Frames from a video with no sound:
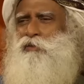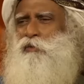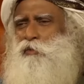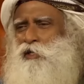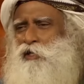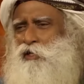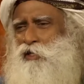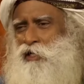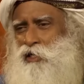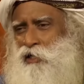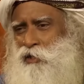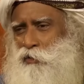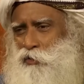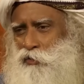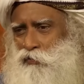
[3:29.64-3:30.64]
nobody
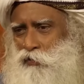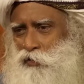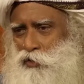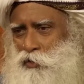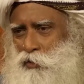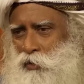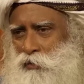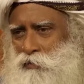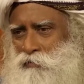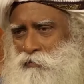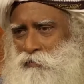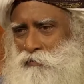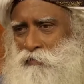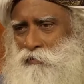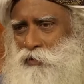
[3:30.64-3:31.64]
really knows for sure.
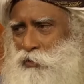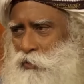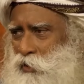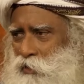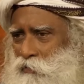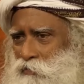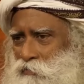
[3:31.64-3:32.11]
It's only